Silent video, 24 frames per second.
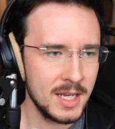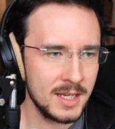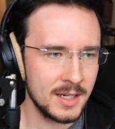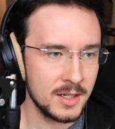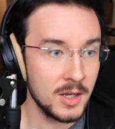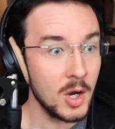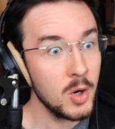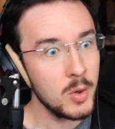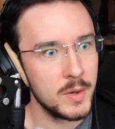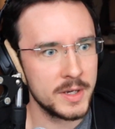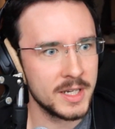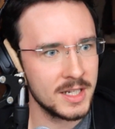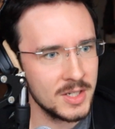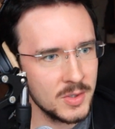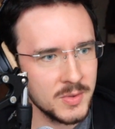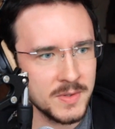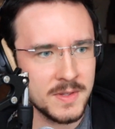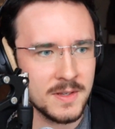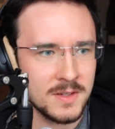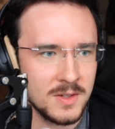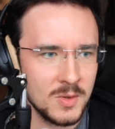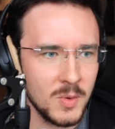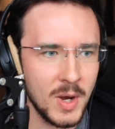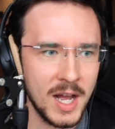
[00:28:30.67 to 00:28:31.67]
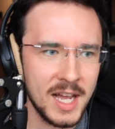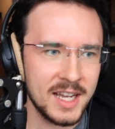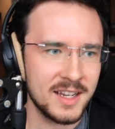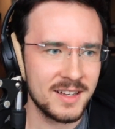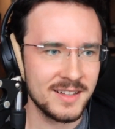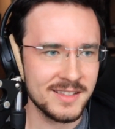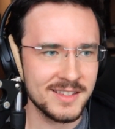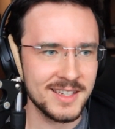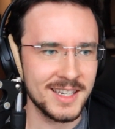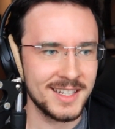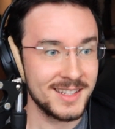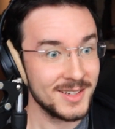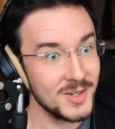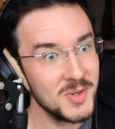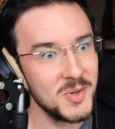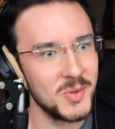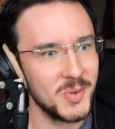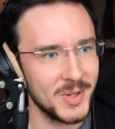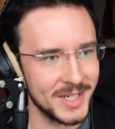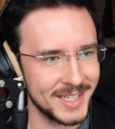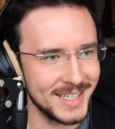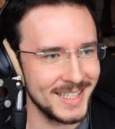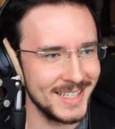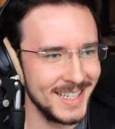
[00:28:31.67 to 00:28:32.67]
And I can use this new icon set. And
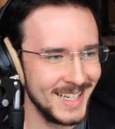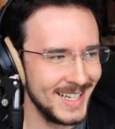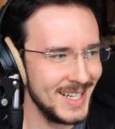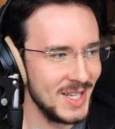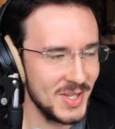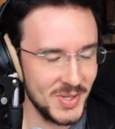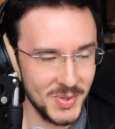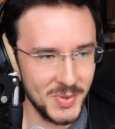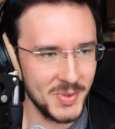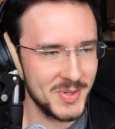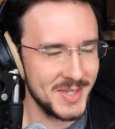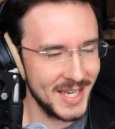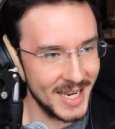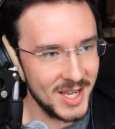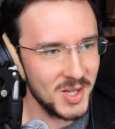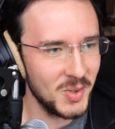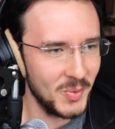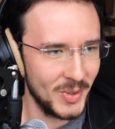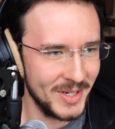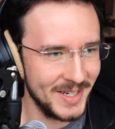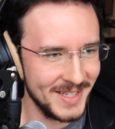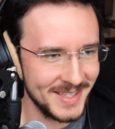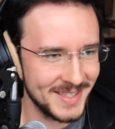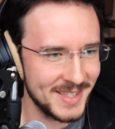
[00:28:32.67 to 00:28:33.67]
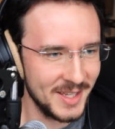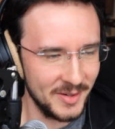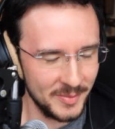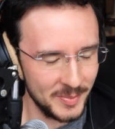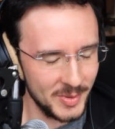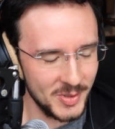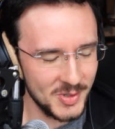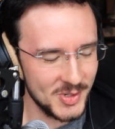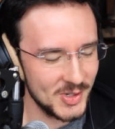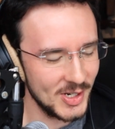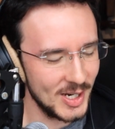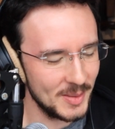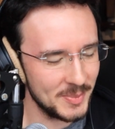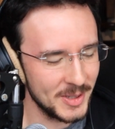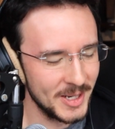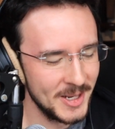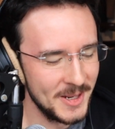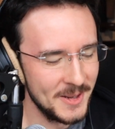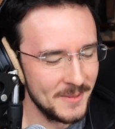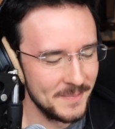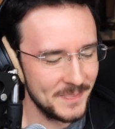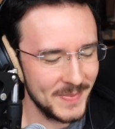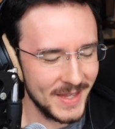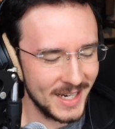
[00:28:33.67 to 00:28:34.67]
I can use Tailwind instead of Bootstrap.
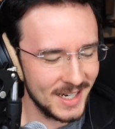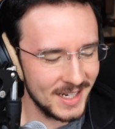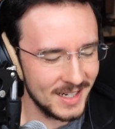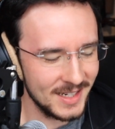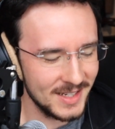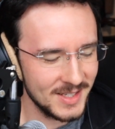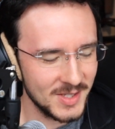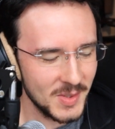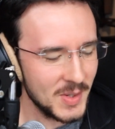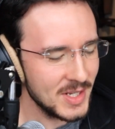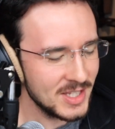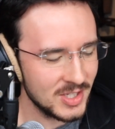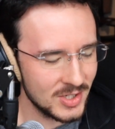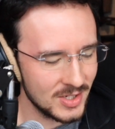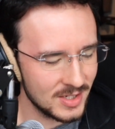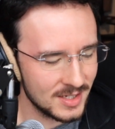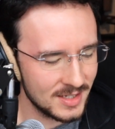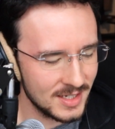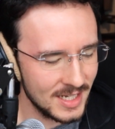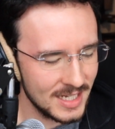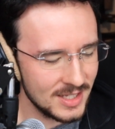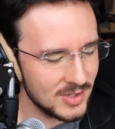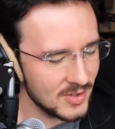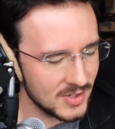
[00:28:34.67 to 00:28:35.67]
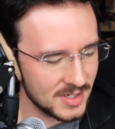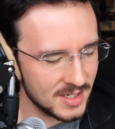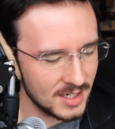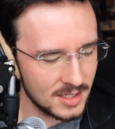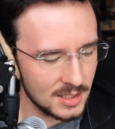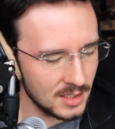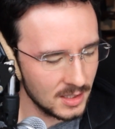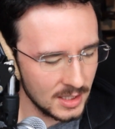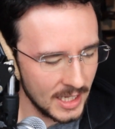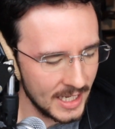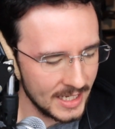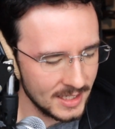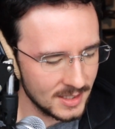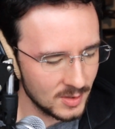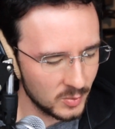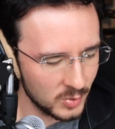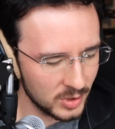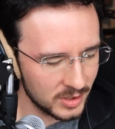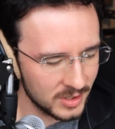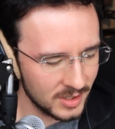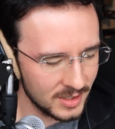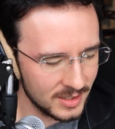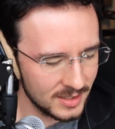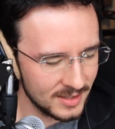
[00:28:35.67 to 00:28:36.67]
So it's just a delight to
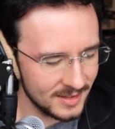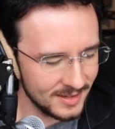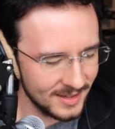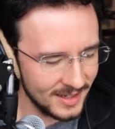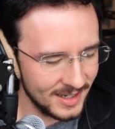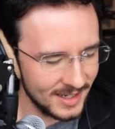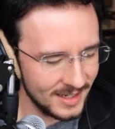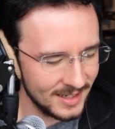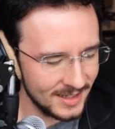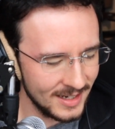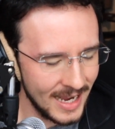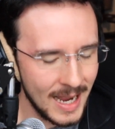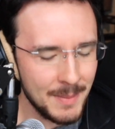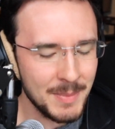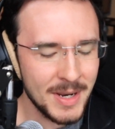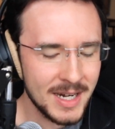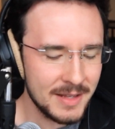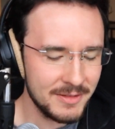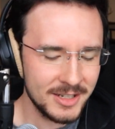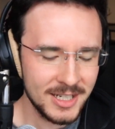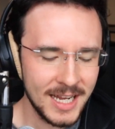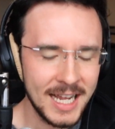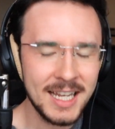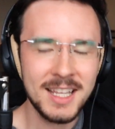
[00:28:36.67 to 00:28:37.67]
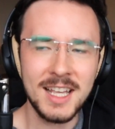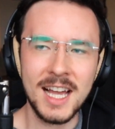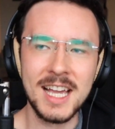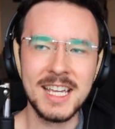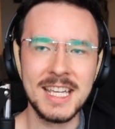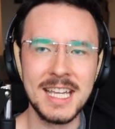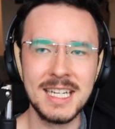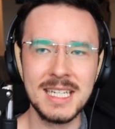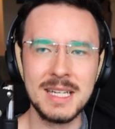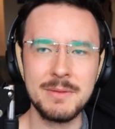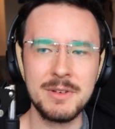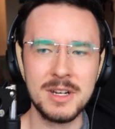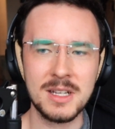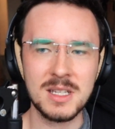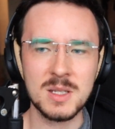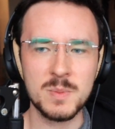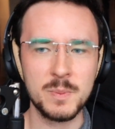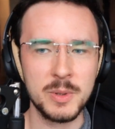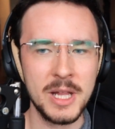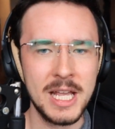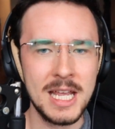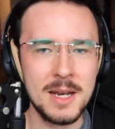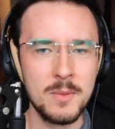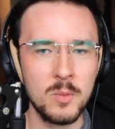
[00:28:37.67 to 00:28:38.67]
work on. I can't even
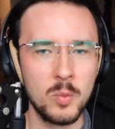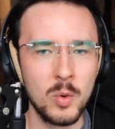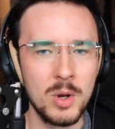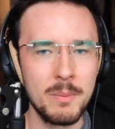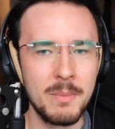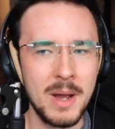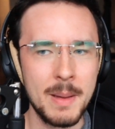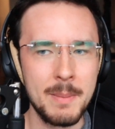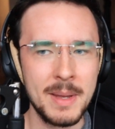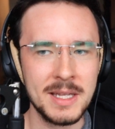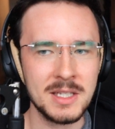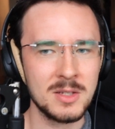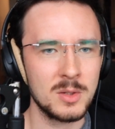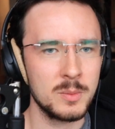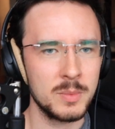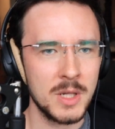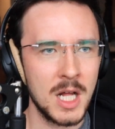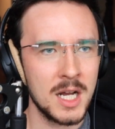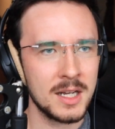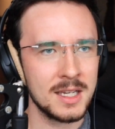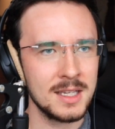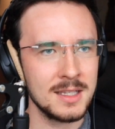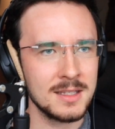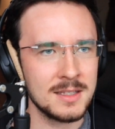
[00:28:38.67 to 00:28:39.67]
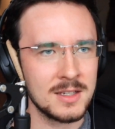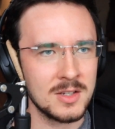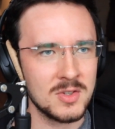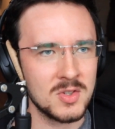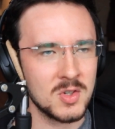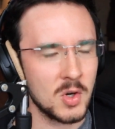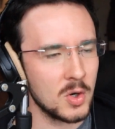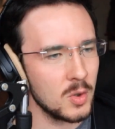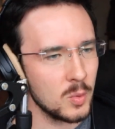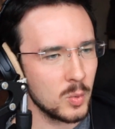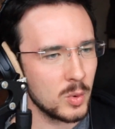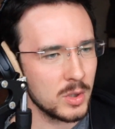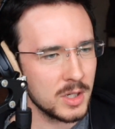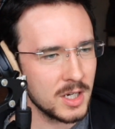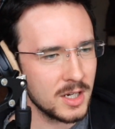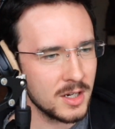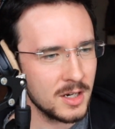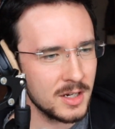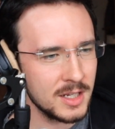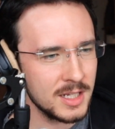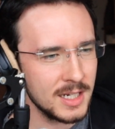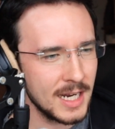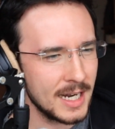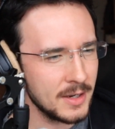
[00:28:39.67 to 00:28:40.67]
explain what my mental block is to start working
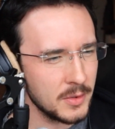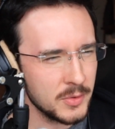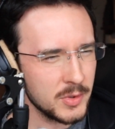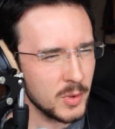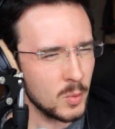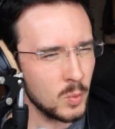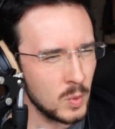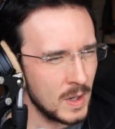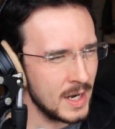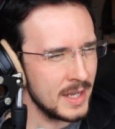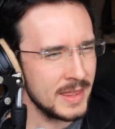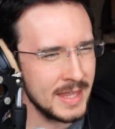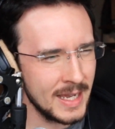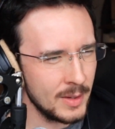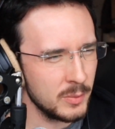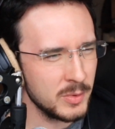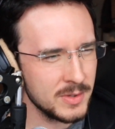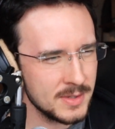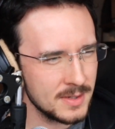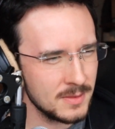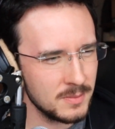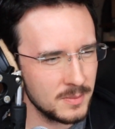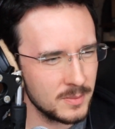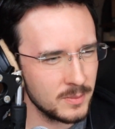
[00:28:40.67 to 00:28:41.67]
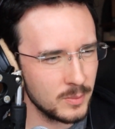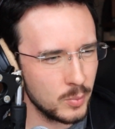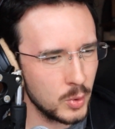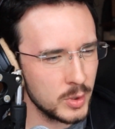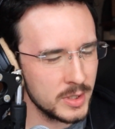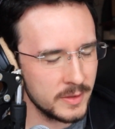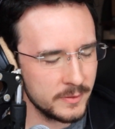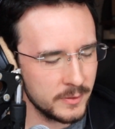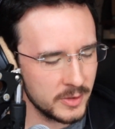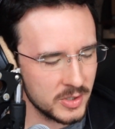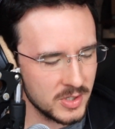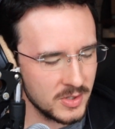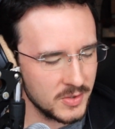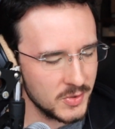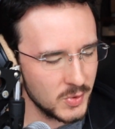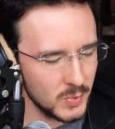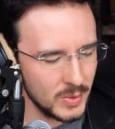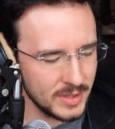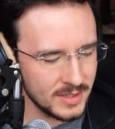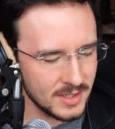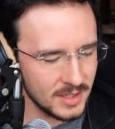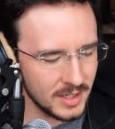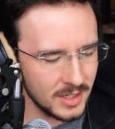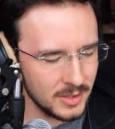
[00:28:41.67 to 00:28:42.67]
on it. I don't know why that was a point of friction 2
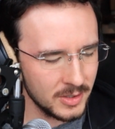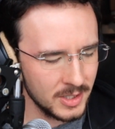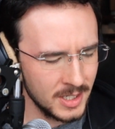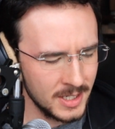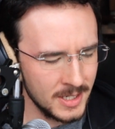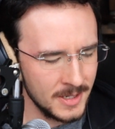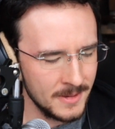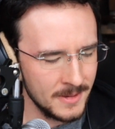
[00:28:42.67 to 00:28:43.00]
weeks ago.